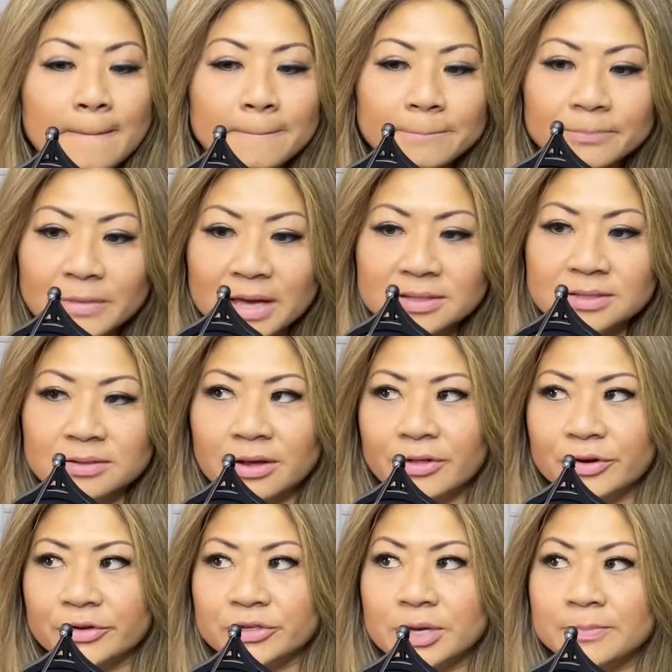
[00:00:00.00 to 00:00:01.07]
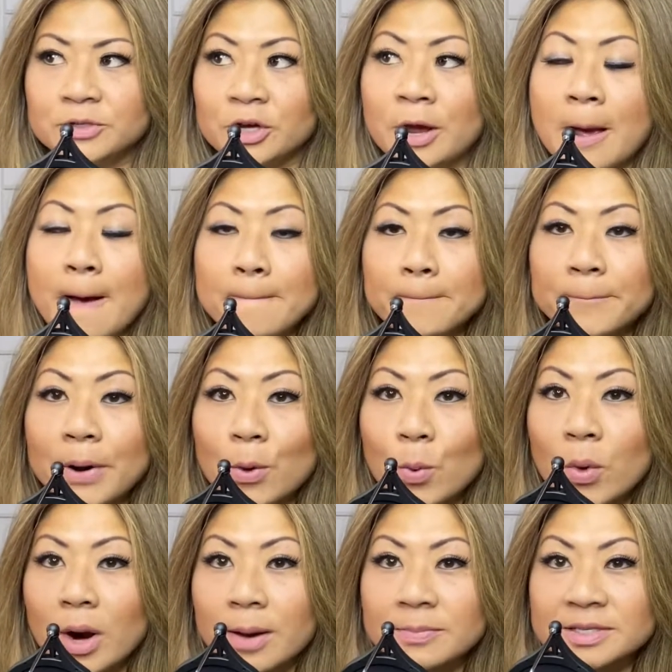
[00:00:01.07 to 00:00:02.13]
That's another subject. But what
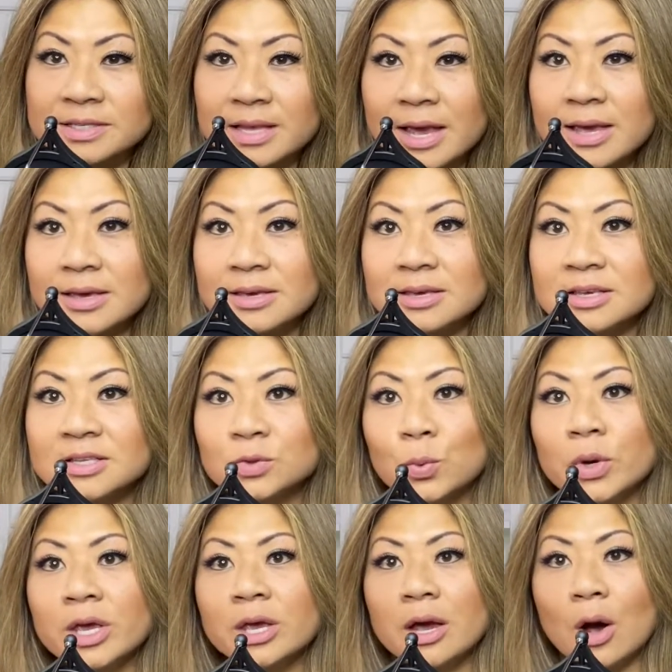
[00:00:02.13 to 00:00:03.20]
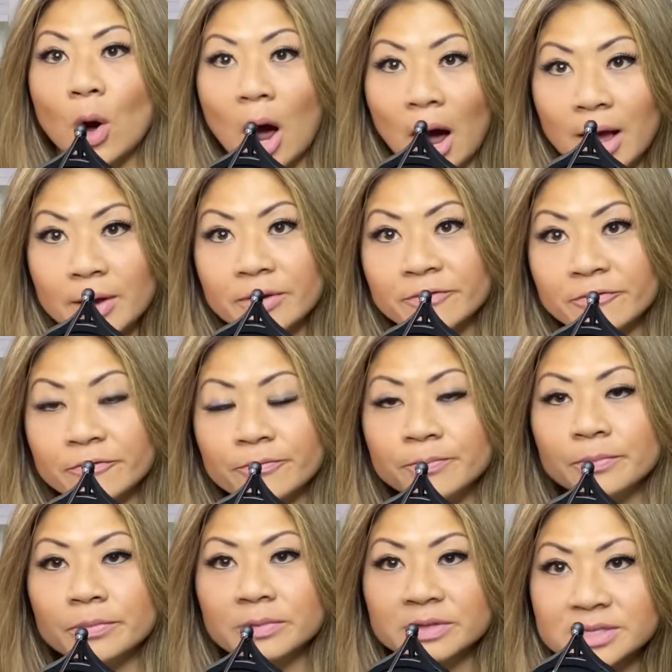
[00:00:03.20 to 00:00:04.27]
I'm saying is I
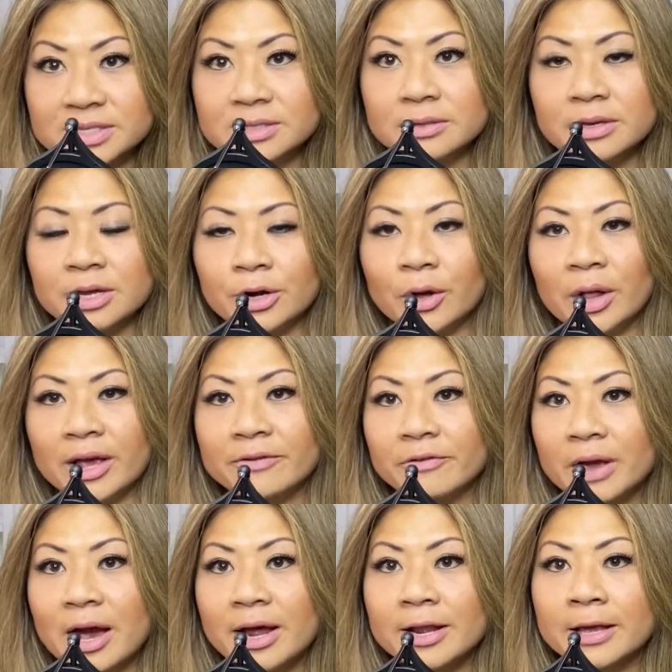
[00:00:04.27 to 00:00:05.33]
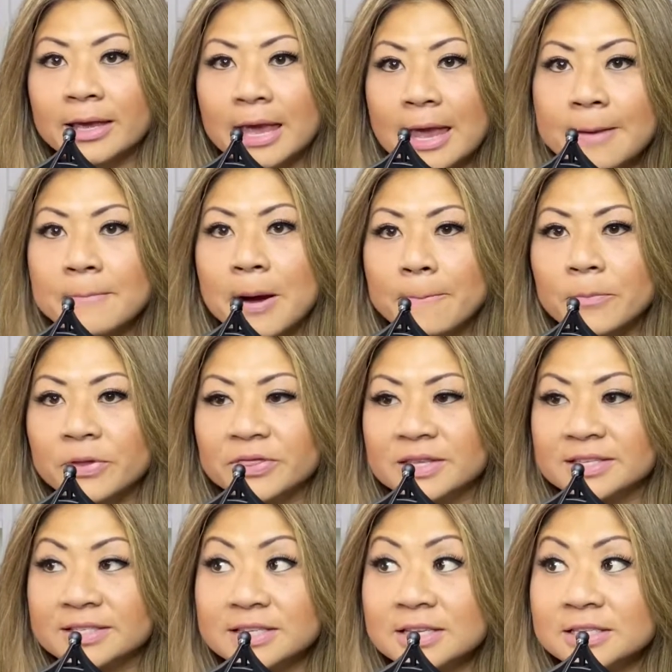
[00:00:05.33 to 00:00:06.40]
kind of came up with the
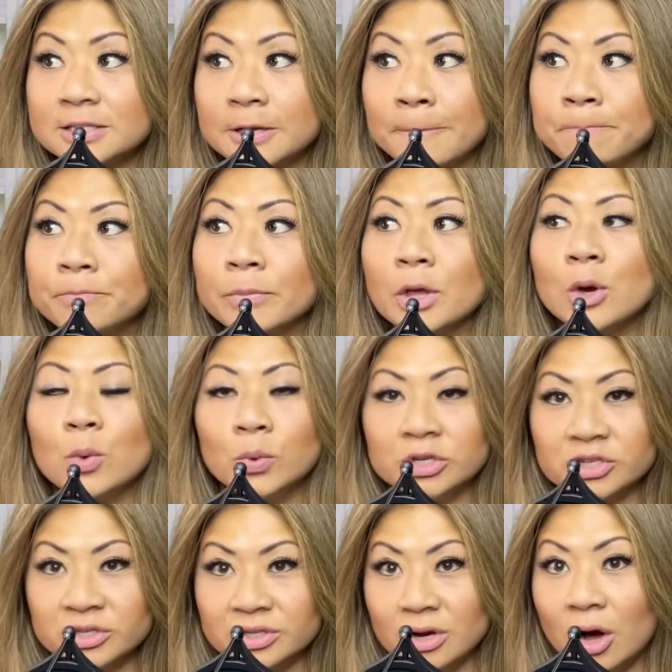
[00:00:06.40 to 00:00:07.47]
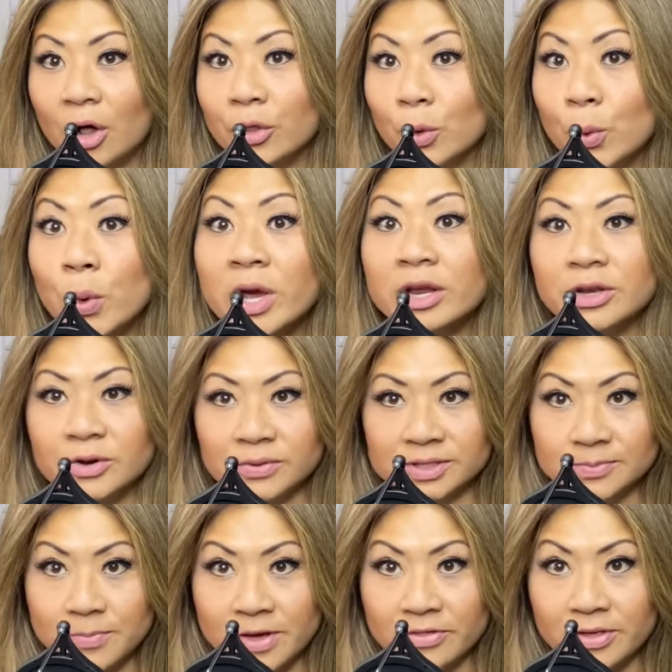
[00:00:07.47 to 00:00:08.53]
system, which is called the Quick Notes
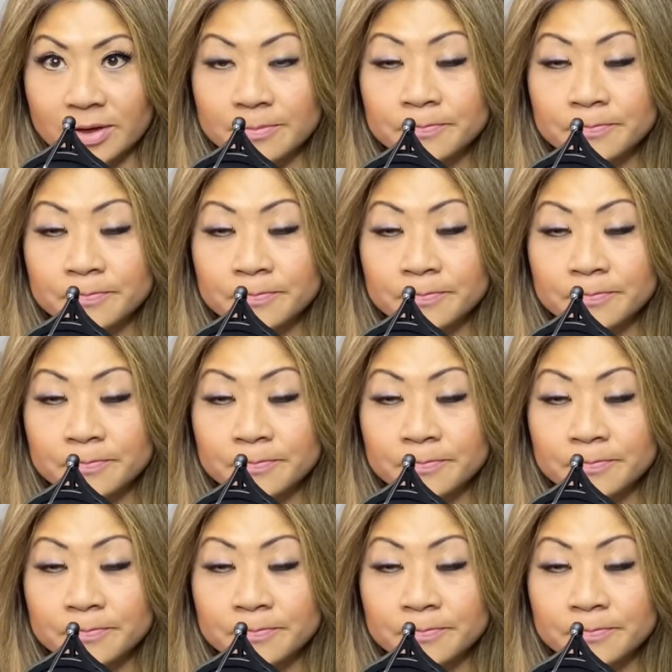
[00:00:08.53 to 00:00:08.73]
method.